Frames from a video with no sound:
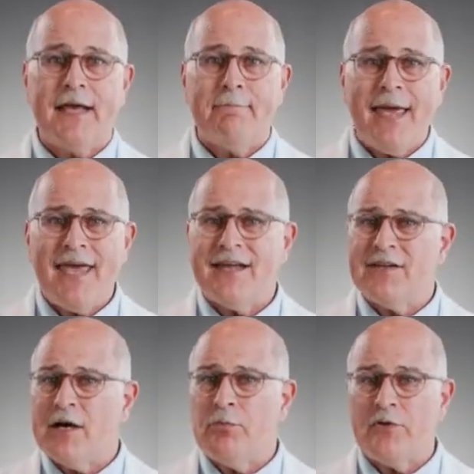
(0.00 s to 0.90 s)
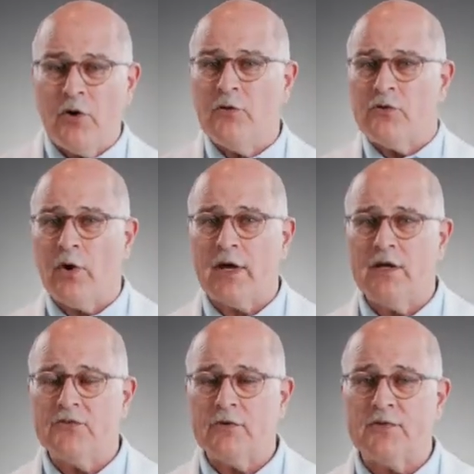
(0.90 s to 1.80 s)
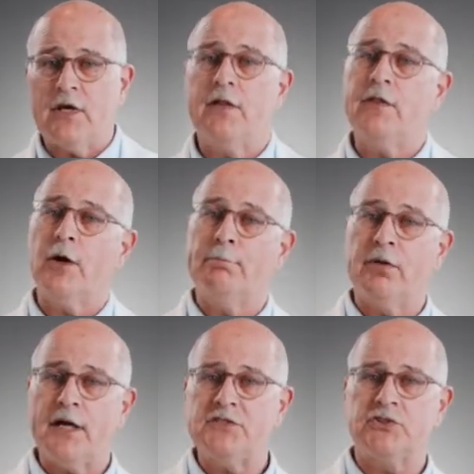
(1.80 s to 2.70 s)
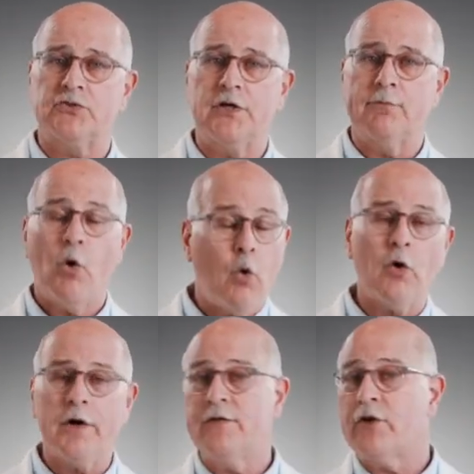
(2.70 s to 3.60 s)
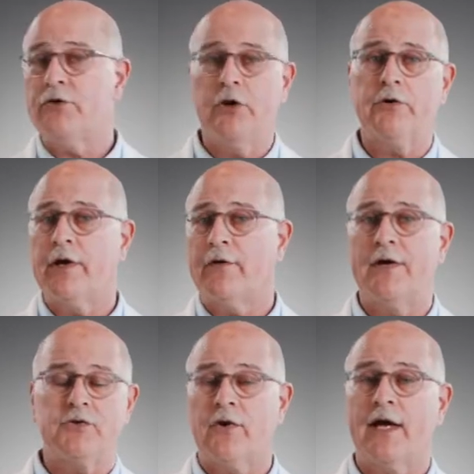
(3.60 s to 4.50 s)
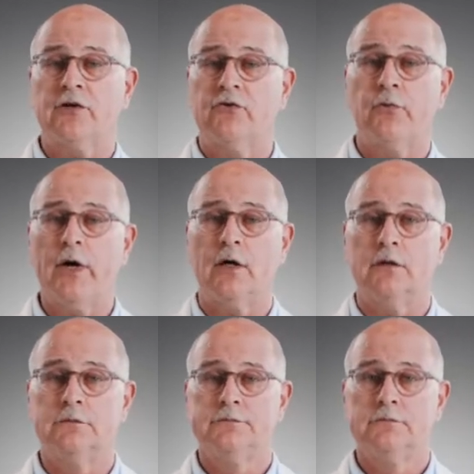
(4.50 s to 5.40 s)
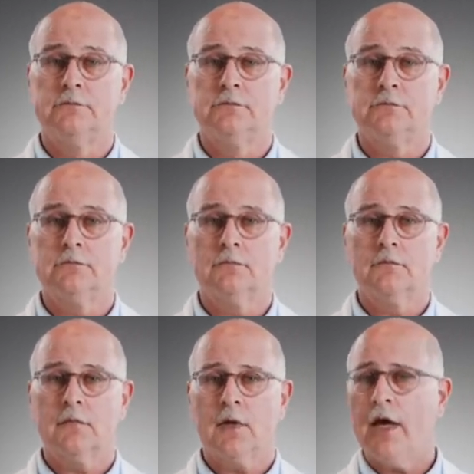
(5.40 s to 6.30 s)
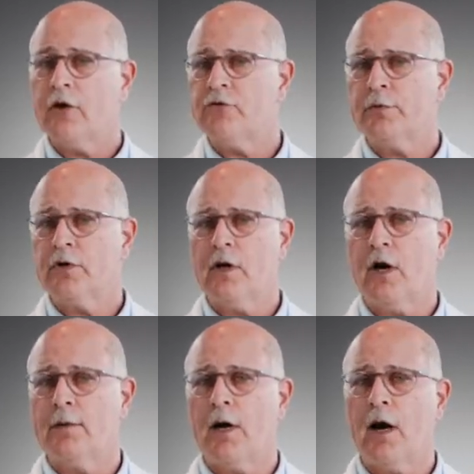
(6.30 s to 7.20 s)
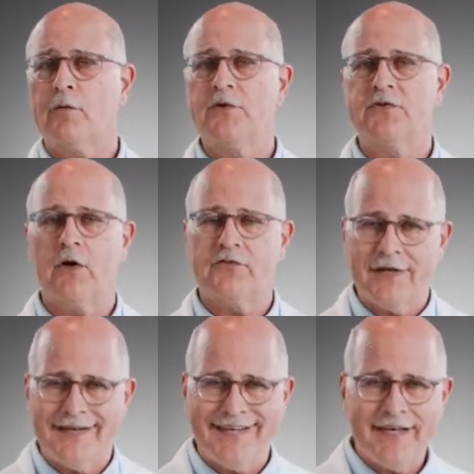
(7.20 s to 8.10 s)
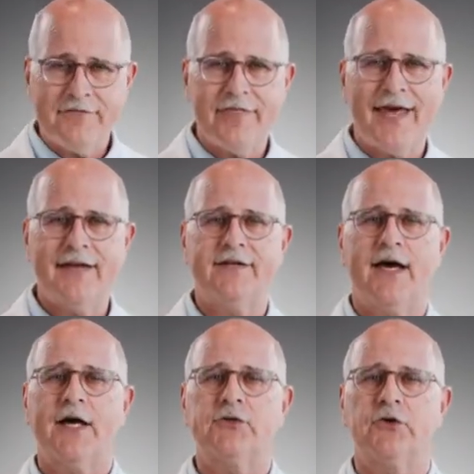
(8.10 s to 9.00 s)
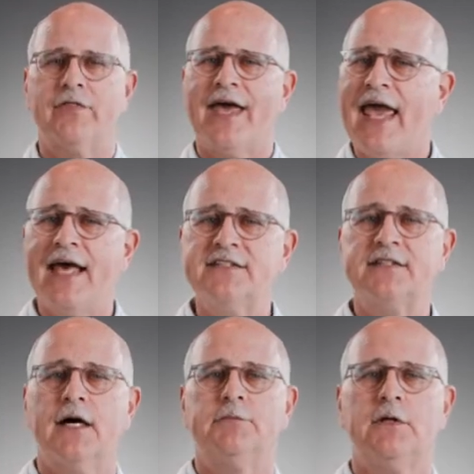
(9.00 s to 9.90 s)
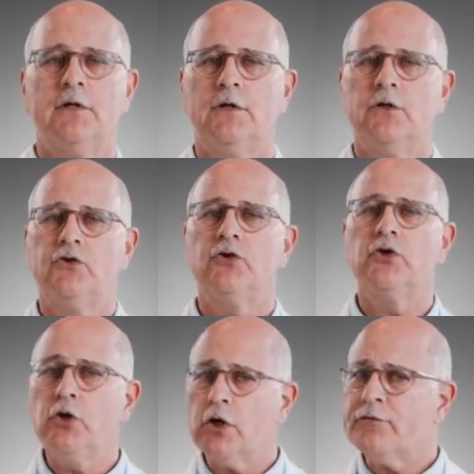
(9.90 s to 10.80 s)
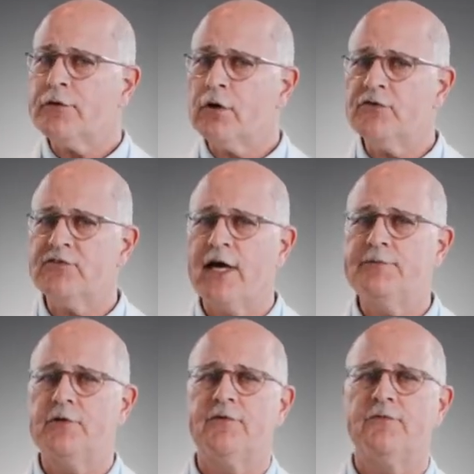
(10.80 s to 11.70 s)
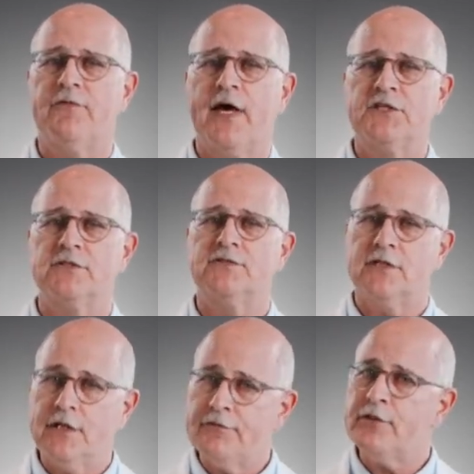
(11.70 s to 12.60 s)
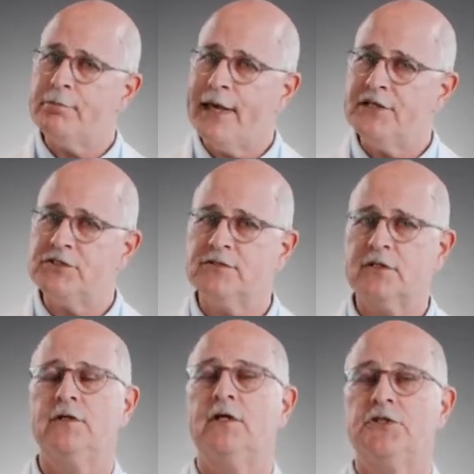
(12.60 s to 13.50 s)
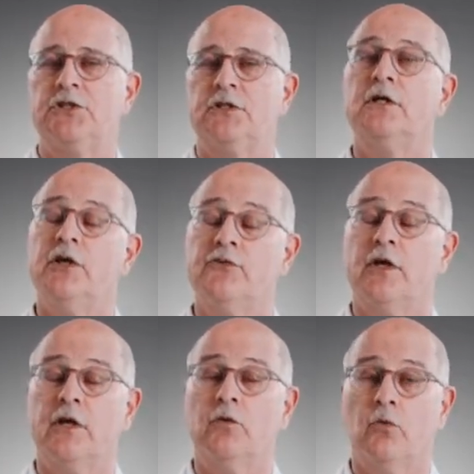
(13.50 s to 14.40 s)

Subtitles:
may end up with those organisms in their bloodstream or in their urinary tract as well. Xpert Carba-R results can give that doctor the heads up to look for those types of infections if the patient's condition is getting